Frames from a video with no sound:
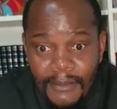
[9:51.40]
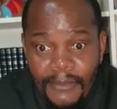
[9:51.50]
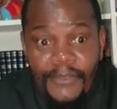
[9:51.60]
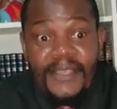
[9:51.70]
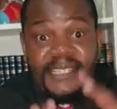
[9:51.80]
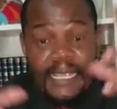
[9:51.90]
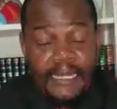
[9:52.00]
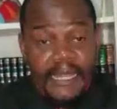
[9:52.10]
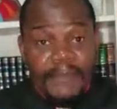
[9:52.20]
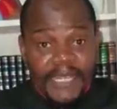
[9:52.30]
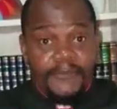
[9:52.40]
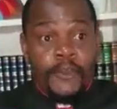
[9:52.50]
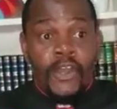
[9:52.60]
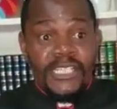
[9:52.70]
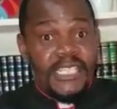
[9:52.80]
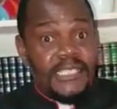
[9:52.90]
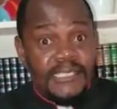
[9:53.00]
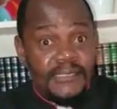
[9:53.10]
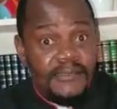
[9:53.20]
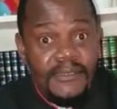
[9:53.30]
things are clamoring for our
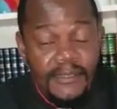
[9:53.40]
attention.